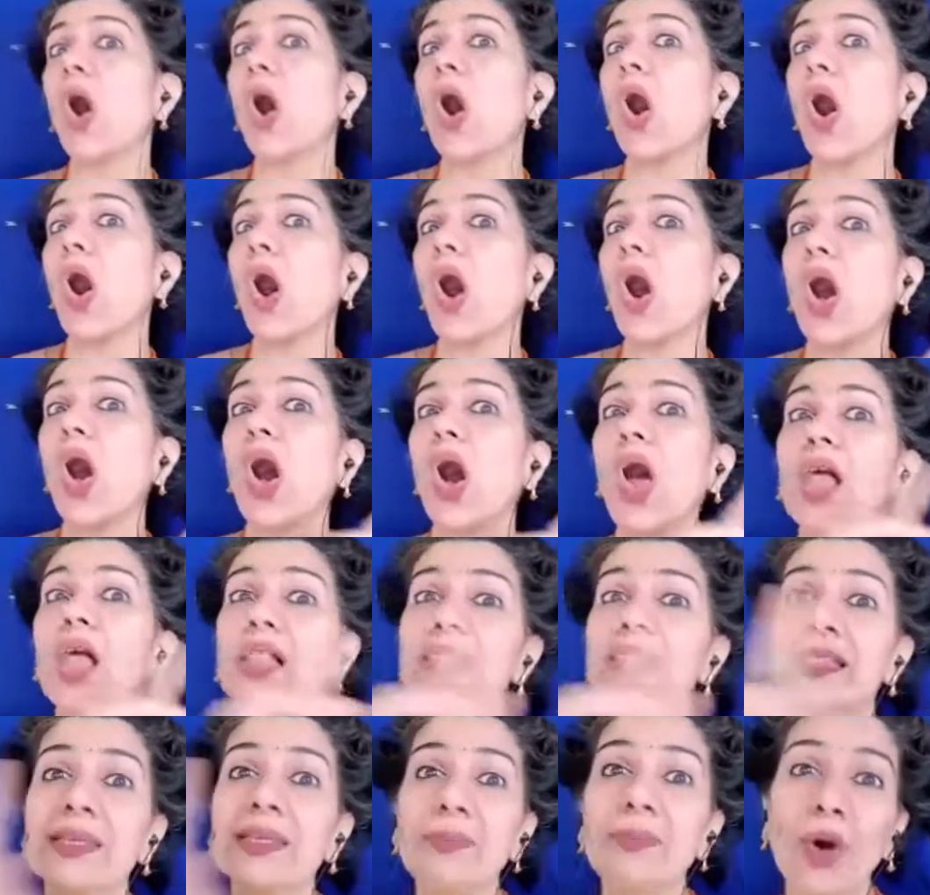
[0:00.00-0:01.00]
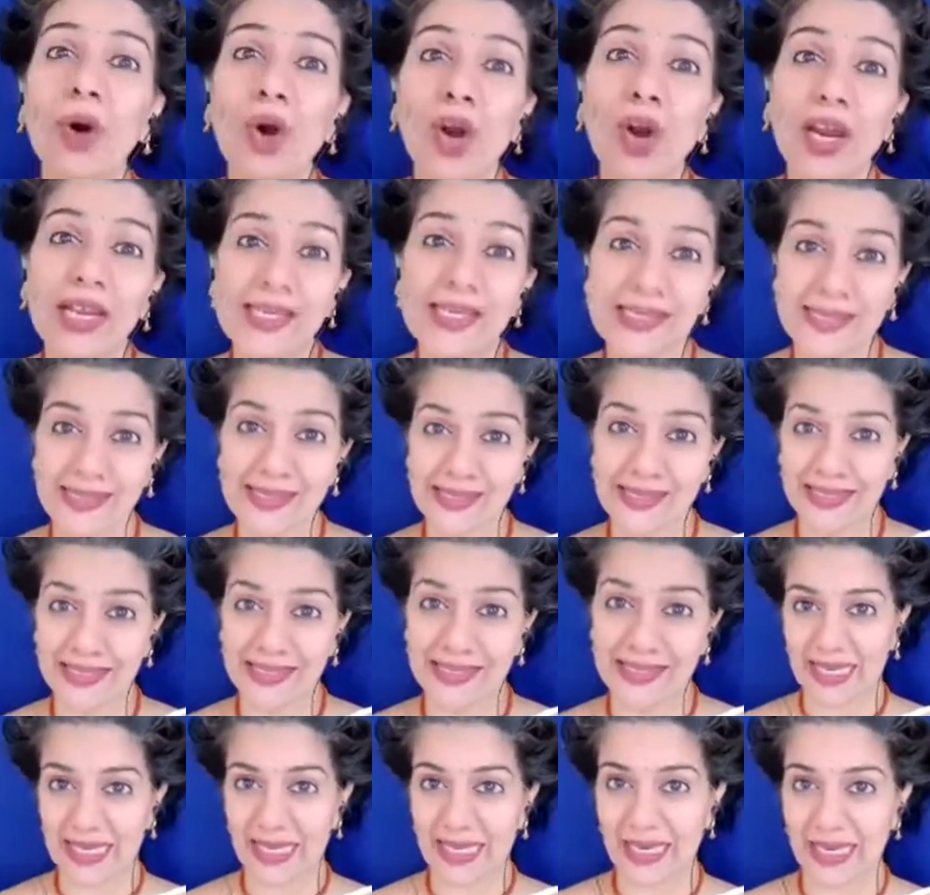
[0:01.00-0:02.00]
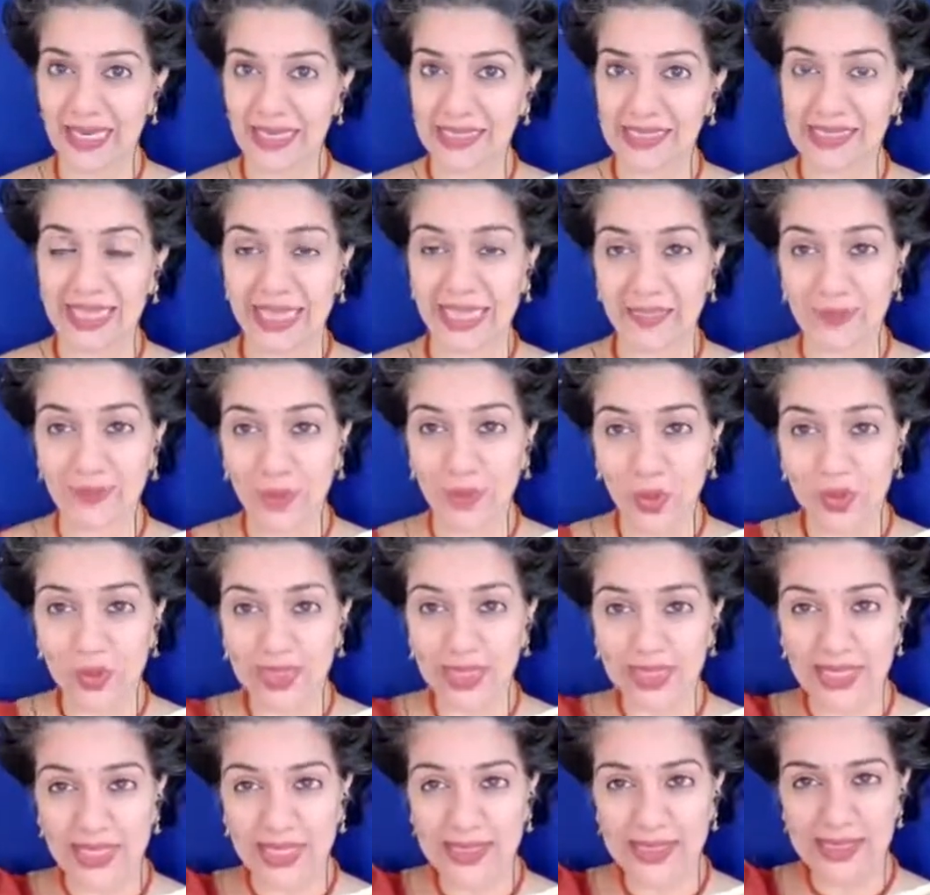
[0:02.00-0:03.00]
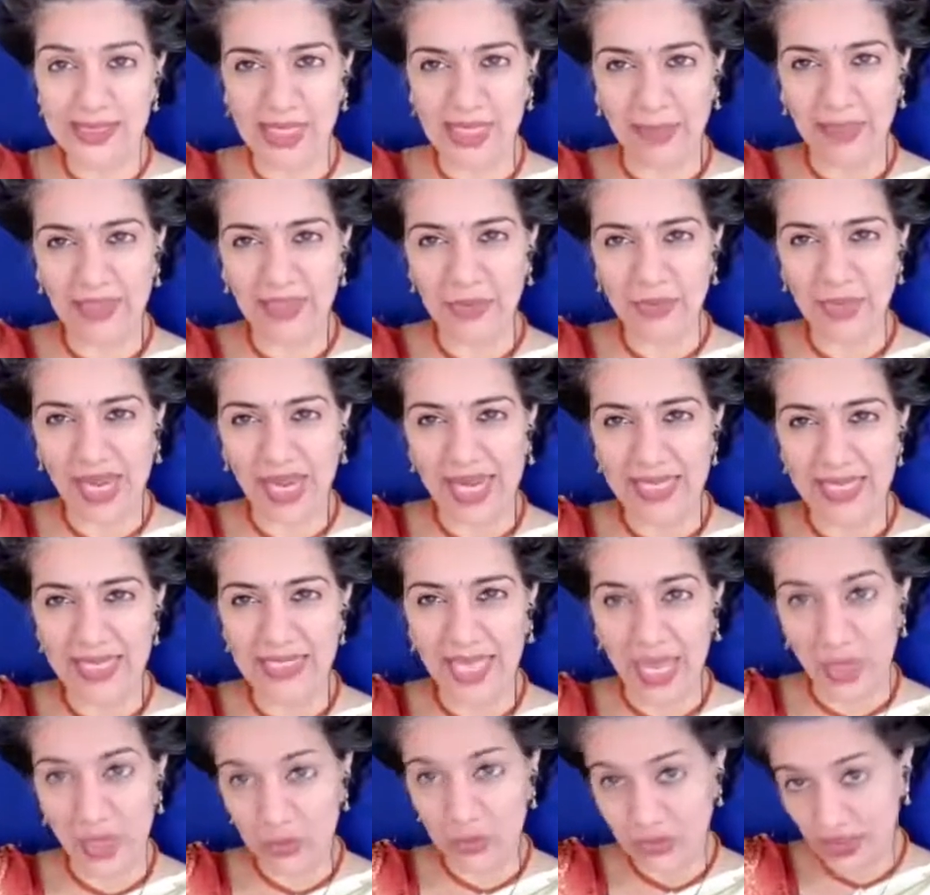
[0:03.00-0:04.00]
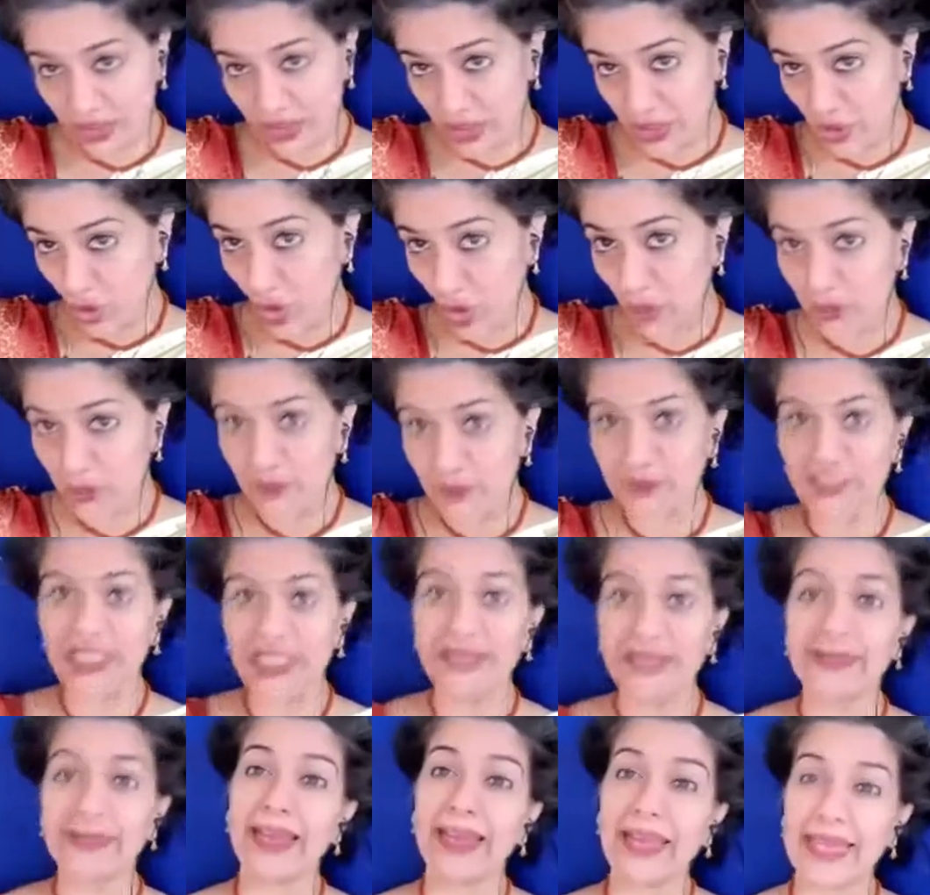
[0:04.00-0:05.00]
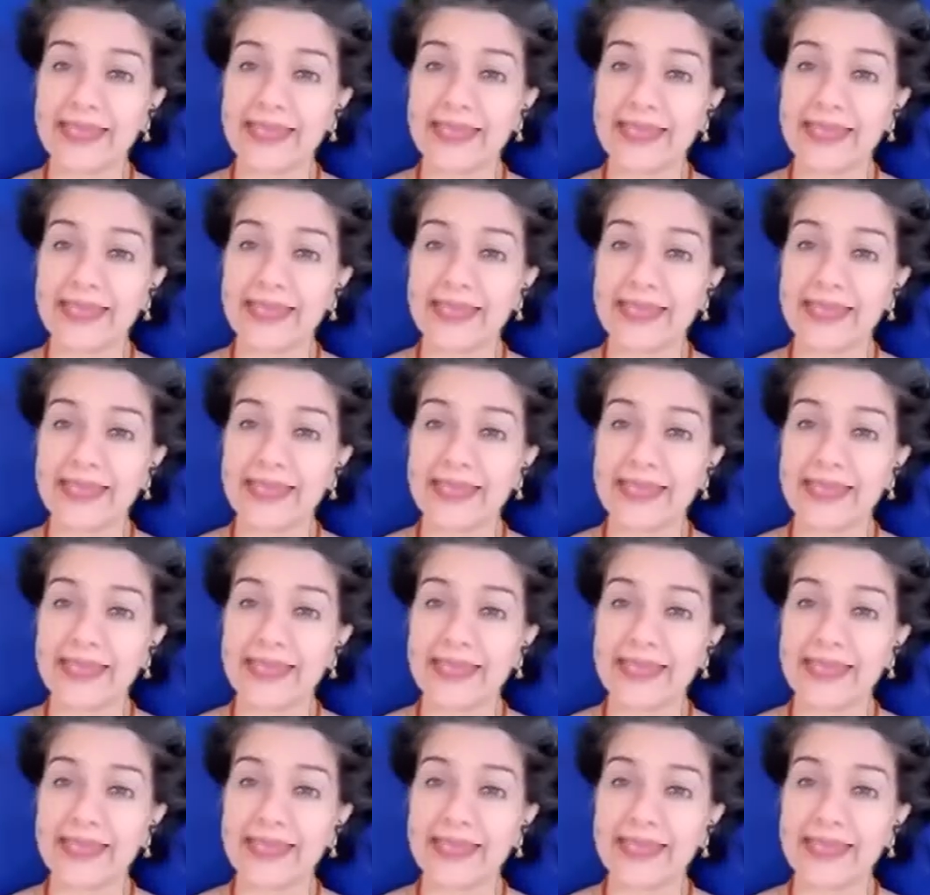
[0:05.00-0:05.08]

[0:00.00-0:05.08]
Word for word: all the boys in the class had ponytails coming right out the top of their